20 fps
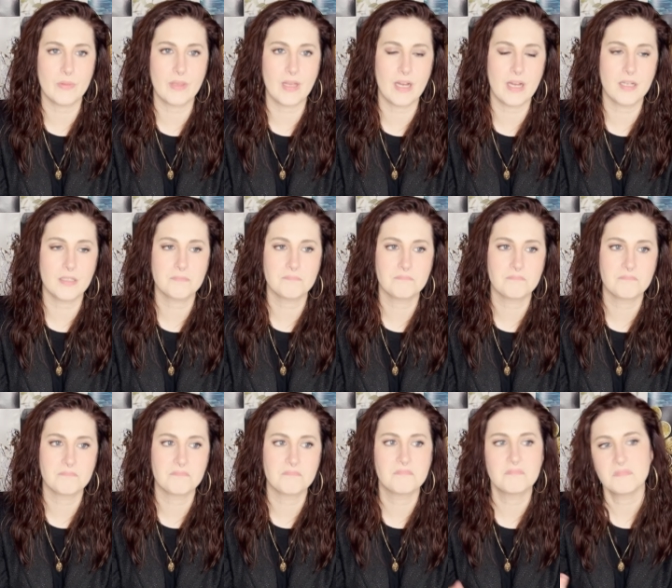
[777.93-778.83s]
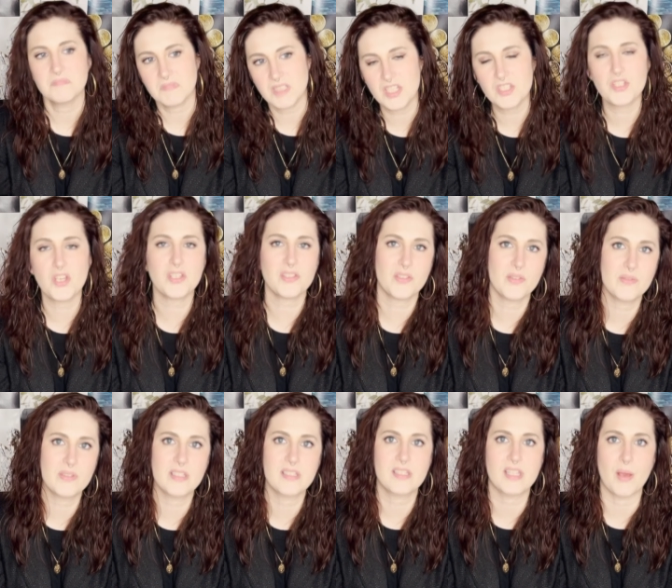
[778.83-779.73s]
there. It's also
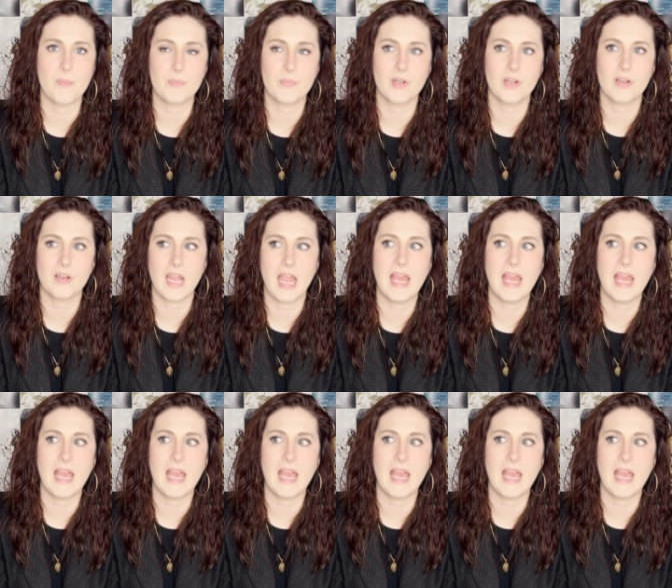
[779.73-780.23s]
December,